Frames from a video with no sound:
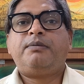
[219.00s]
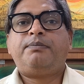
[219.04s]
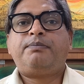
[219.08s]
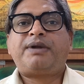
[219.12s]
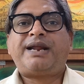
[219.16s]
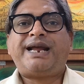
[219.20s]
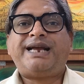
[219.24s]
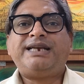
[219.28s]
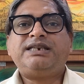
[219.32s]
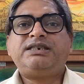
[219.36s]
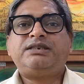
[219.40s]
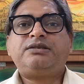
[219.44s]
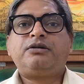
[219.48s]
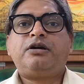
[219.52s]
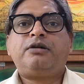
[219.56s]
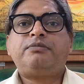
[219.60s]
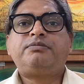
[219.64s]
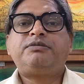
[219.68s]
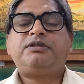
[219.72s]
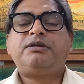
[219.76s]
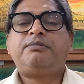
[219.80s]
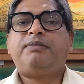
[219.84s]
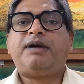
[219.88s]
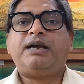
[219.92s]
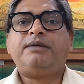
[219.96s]
price
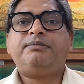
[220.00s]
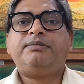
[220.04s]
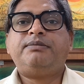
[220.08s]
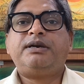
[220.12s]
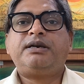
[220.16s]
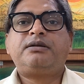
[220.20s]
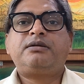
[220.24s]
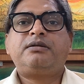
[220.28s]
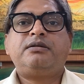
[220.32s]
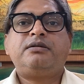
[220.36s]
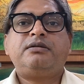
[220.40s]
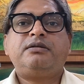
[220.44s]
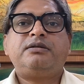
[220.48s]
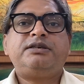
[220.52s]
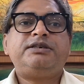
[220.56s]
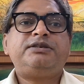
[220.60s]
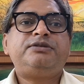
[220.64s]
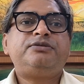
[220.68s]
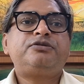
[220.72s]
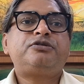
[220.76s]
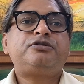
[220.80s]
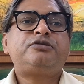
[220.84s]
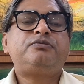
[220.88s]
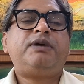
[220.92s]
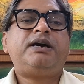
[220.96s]
of the buyback
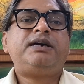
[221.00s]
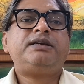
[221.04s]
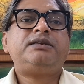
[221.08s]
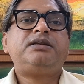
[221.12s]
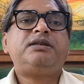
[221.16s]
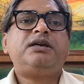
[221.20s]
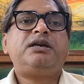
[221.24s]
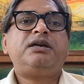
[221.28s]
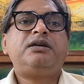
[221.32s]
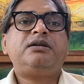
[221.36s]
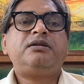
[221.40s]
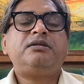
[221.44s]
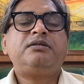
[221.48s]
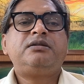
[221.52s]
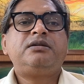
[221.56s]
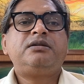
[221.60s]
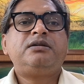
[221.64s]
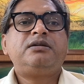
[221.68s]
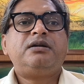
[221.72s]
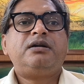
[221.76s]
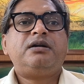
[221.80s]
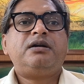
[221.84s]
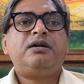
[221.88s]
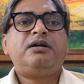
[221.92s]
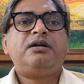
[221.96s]
reduced by the
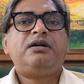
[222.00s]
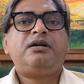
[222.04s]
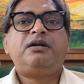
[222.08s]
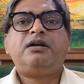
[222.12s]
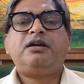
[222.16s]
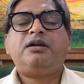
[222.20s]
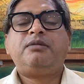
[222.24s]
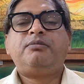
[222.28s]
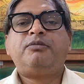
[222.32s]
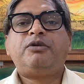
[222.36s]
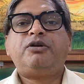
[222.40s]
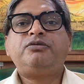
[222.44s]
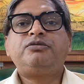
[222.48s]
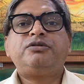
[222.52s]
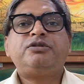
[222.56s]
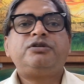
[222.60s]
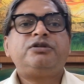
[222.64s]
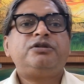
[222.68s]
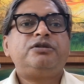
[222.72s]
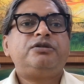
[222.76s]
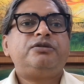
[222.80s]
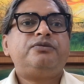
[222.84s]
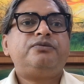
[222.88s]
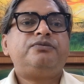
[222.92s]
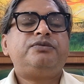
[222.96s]
amount
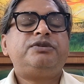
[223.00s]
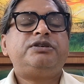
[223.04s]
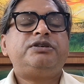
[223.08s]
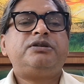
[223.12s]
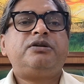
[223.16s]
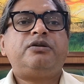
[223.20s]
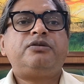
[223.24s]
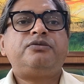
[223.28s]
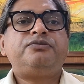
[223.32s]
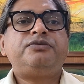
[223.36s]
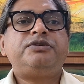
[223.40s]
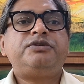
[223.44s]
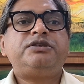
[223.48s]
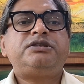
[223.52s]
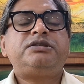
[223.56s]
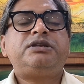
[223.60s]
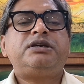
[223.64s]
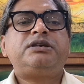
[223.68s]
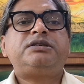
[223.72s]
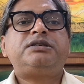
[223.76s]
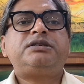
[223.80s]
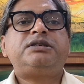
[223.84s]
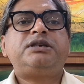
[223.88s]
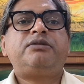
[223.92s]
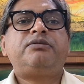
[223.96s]
on which the
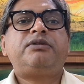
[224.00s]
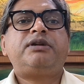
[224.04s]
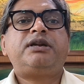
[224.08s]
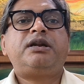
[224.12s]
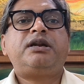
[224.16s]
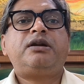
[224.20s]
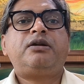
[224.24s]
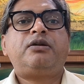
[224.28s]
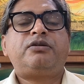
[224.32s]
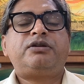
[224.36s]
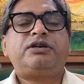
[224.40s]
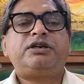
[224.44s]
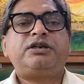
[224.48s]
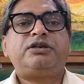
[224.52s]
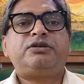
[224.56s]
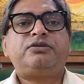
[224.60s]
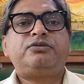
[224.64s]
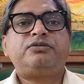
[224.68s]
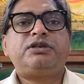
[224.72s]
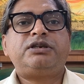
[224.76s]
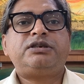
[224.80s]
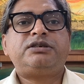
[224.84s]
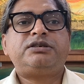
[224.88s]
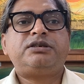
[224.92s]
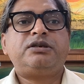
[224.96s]
share was allotted to
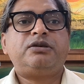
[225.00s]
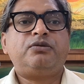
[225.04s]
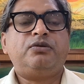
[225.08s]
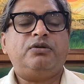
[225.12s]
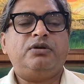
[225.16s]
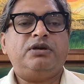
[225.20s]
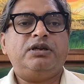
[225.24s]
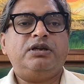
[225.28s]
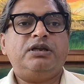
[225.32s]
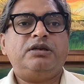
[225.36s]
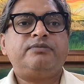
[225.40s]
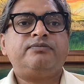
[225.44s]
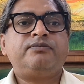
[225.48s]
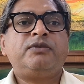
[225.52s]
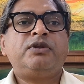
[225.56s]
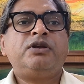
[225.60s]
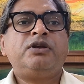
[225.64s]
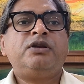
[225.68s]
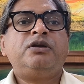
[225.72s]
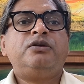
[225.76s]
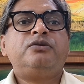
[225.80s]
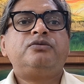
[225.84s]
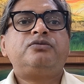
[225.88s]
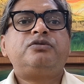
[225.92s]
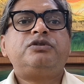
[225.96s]
the shareholder.
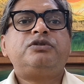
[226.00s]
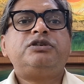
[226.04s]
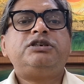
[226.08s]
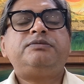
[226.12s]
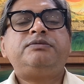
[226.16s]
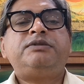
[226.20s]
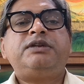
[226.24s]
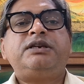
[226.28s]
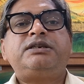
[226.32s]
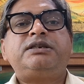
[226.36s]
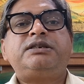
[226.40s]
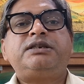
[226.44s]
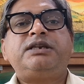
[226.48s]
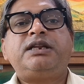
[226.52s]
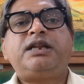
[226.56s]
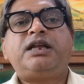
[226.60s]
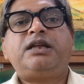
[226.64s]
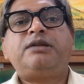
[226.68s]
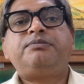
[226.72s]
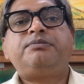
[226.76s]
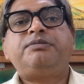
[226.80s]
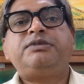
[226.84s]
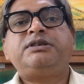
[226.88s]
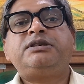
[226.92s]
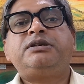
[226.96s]
So if the share are
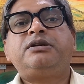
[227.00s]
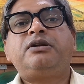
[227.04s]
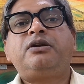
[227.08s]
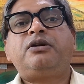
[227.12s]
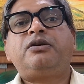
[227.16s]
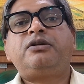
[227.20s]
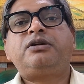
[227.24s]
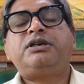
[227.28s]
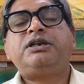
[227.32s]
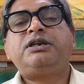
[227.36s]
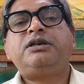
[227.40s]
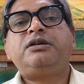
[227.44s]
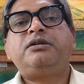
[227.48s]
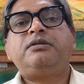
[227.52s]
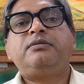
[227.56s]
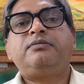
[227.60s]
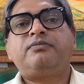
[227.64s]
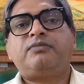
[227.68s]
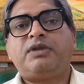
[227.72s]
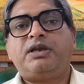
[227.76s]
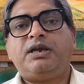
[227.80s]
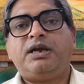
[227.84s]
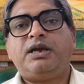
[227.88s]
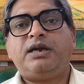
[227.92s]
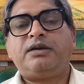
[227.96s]
being allotted
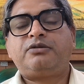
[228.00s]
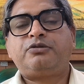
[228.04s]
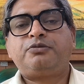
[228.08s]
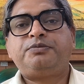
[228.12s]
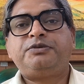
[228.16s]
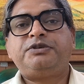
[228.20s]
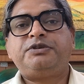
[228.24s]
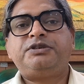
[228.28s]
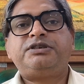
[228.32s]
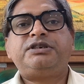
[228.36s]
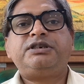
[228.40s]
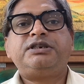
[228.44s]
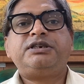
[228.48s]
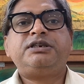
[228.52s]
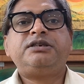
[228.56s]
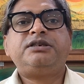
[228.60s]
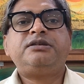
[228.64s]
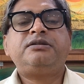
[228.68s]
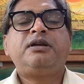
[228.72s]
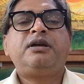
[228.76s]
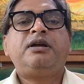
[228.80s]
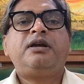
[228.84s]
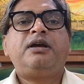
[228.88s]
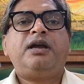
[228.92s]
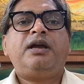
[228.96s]
at rupees 10
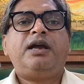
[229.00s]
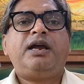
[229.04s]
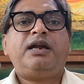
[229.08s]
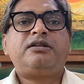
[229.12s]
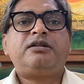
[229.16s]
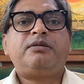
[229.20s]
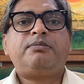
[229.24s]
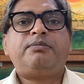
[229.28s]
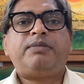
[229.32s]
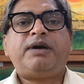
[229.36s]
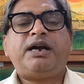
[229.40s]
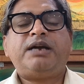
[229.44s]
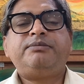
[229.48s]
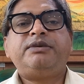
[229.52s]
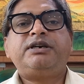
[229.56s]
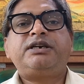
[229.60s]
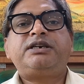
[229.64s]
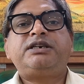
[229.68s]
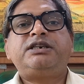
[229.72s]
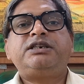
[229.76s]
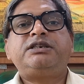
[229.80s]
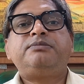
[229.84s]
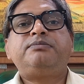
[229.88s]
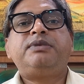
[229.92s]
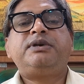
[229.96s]
and the
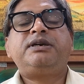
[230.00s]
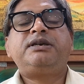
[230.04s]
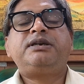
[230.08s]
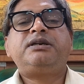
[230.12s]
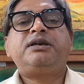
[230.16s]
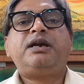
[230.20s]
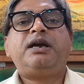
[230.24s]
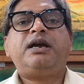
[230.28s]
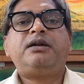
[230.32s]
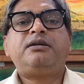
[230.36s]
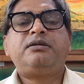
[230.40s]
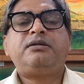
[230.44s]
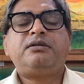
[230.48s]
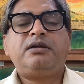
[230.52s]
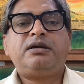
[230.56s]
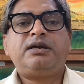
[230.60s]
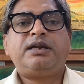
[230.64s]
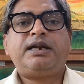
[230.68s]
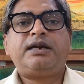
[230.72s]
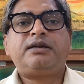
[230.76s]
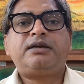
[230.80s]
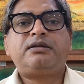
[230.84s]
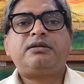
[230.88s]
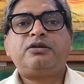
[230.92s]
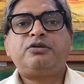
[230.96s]
buyback is being done
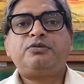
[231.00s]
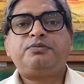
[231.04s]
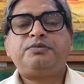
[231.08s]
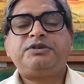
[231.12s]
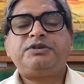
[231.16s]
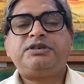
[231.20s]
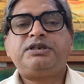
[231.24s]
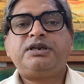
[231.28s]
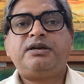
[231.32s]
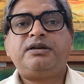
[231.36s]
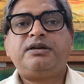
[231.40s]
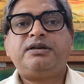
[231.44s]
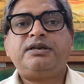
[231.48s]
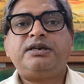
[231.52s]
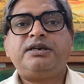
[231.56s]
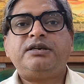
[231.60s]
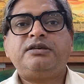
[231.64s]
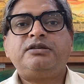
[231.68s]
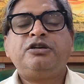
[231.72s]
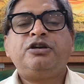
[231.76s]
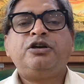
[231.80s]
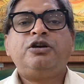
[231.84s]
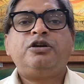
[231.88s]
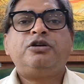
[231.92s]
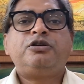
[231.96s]
at the rupees 100,
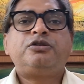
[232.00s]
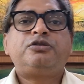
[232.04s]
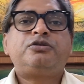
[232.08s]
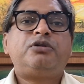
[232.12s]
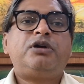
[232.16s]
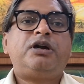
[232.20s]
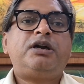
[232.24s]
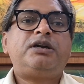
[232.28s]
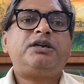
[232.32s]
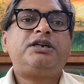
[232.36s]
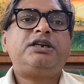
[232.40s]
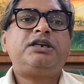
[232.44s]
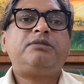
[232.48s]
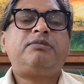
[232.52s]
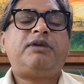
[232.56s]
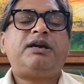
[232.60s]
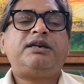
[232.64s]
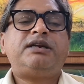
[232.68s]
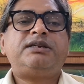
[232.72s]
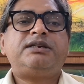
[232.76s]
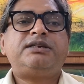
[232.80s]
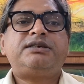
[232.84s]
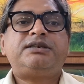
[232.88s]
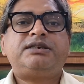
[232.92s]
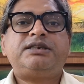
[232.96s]
so 100
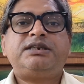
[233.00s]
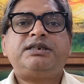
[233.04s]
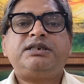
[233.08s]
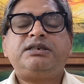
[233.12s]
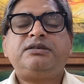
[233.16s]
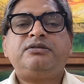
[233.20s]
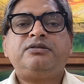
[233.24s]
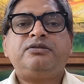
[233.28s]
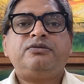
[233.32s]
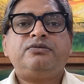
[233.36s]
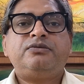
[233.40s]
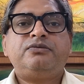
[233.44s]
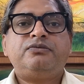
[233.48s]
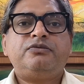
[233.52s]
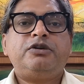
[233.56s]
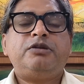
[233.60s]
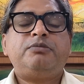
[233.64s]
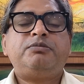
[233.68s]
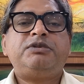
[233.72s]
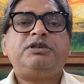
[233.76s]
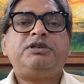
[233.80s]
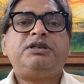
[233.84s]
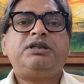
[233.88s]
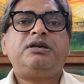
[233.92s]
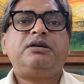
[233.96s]
minus 10 will
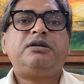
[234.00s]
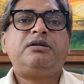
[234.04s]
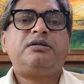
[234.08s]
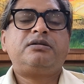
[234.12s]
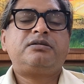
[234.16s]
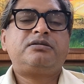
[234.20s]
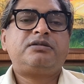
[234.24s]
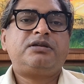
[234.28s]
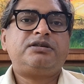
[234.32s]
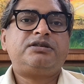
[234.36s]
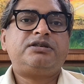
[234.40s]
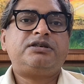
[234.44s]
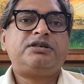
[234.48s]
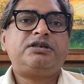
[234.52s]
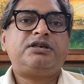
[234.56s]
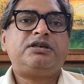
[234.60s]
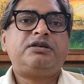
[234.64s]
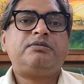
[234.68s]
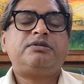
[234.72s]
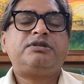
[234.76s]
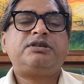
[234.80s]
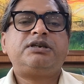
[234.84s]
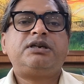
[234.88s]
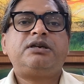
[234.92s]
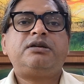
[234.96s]
be the
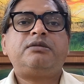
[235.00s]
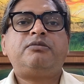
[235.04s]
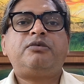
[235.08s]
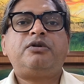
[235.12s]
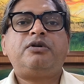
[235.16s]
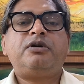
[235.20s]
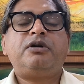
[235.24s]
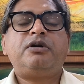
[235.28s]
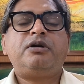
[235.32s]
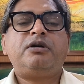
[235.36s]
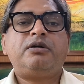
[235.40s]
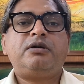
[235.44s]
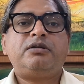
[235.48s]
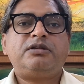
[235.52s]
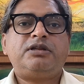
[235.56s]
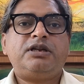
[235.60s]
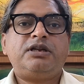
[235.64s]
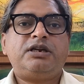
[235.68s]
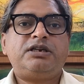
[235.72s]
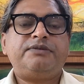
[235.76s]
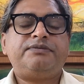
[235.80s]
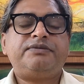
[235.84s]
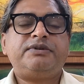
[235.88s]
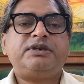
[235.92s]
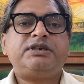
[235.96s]
consideration, the
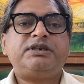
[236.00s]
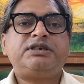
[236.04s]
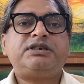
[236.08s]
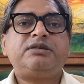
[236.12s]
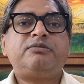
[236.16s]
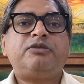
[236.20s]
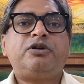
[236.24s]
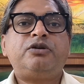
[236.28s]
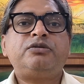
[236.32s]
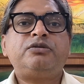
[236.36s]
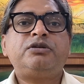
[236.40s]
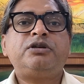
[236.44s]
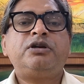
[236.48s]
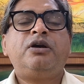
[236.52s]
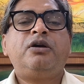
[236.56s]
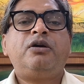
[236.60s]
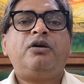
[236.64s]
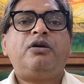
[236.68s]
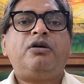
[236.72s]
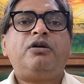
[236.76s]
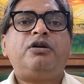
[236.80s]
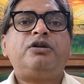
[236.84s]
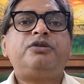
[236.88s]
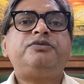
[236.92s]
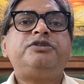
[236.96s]
difference amount
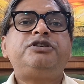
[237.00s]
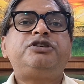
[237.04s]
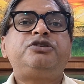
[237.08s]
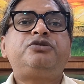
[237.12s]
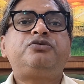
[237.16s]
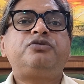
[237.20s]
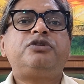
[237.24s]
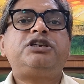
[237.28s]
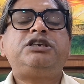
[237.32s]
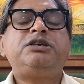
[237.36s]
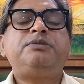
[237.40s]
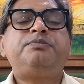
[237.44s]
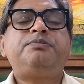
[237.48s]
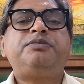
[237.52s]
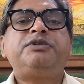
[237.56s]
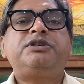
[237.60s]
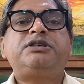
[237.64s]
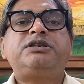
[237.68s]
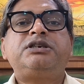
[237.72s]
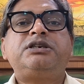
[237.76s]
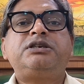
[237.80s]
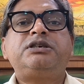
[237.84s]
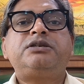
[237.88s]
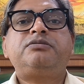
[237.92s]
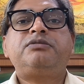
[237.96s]
on which
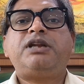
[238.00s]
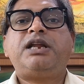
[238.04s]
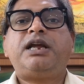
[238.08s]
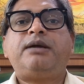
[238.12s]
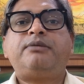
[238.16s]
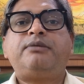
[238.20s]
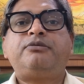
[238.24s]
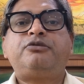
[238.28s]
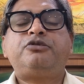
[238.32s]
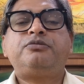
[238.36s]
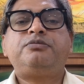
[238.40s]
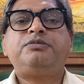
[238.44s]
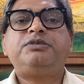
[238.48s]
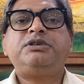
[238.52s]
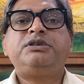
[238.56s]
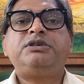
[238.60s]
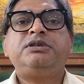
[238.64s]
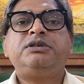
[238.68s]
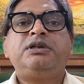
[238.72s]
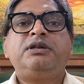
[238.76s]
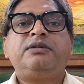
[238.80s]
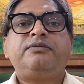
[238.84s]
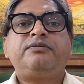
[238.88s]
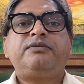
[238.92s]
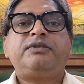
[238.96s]
20% will have to be
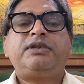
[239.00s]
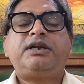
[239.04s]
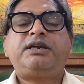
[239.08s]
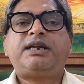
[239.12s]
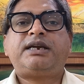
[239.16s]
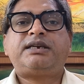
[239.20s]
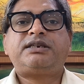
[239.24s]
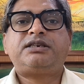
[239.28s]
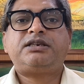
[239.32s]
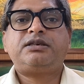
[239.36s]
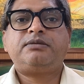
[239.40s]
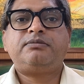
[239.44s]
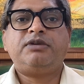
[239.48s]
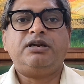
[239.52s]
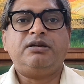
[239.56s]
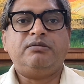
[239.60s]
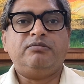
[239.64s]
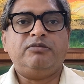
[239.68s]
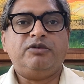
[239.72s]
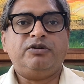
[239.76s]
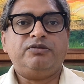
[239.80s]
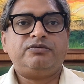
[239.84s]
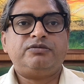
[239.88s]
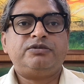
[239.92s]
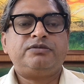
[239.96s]
the taxable
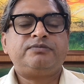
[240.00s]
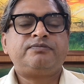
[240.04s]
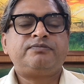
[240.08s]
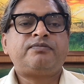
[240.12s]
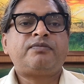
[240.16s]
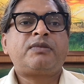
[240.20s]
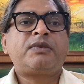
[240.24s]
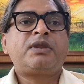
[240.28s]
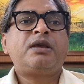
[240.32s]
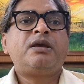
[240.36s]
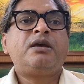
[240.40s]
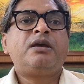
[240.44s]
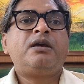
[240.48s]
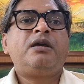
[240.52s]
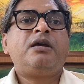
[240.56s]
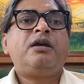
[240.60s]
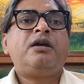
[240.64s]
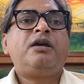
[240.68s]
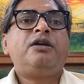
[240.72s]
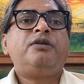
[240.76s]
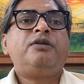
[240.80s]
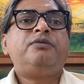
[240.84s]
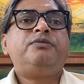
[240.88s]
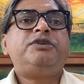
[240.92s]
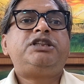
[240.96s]
amount.
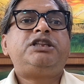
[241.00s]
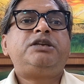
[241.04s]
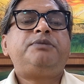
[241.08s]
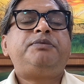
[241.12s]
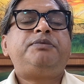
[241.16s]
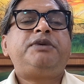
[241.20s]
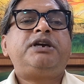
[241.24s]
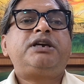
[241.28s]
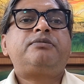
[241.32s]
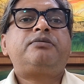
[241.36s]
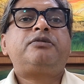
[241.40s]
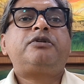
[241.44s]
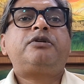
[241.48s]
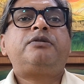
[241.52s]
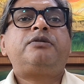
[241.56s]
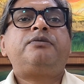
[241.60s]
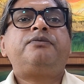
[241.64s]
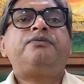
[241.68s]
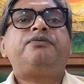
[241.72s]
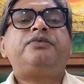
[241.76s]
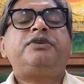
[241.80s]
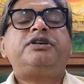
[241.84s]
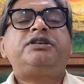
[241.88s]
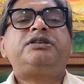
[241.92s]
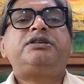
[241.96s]
With effect from
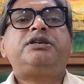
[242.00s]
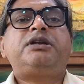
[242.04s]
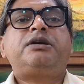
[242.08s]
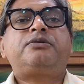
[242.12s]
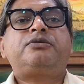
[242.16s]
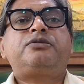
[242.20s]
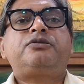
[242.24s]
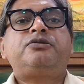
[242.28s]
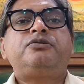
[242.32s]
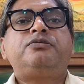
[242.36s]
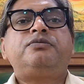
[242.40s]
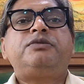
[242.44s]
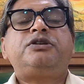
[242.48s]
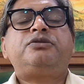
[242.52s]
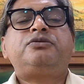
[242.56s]
1st October